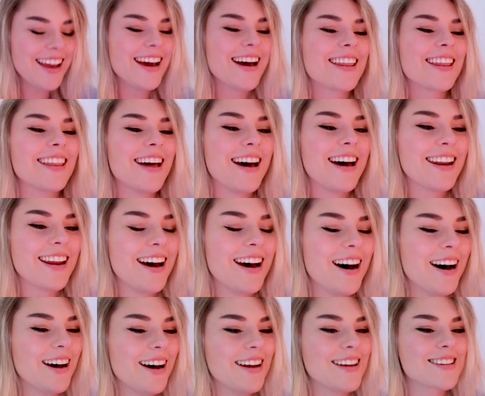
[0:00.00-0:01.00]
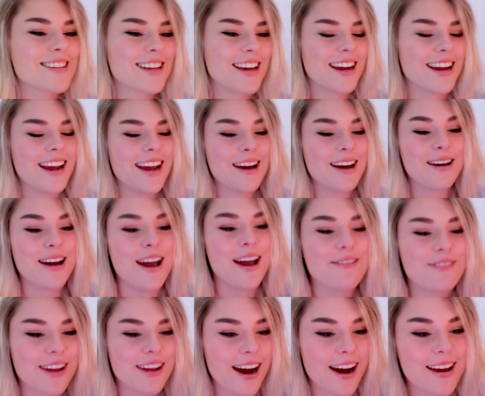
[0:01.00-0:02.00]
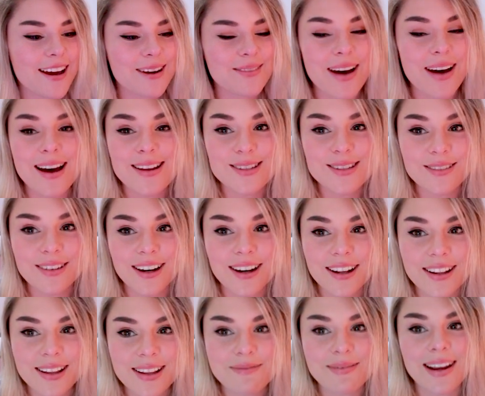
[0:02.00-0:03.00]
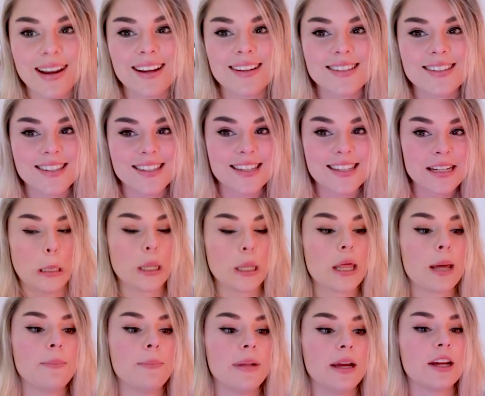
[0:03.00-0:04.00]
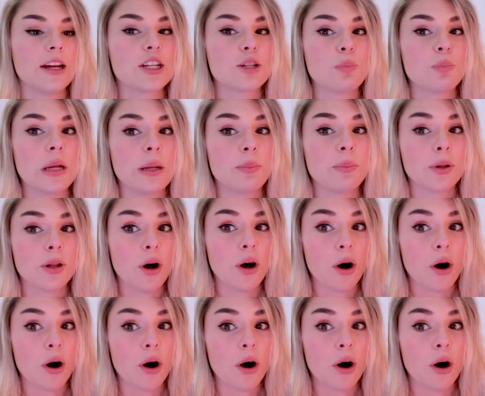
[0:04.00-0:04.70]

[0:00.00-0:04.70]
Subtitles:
that is a heavy item as well that makes them hit people